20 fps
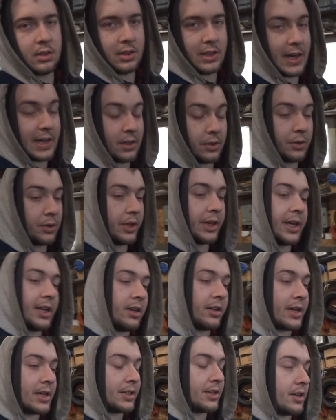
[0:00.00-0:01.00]
I don't really get a
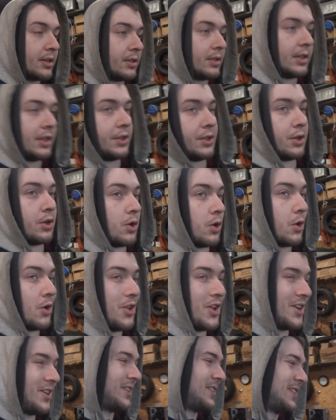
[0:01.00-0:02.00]
lot done in the
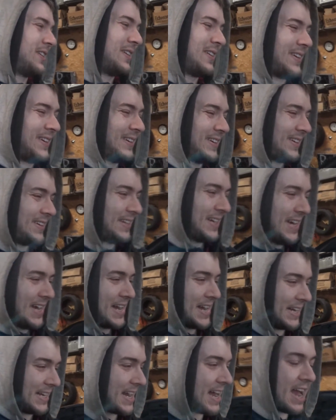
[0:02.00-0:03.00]
cold.
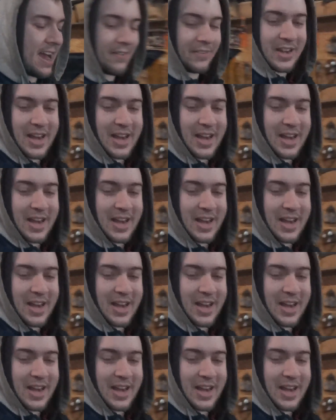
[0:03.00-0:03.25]
and I haven't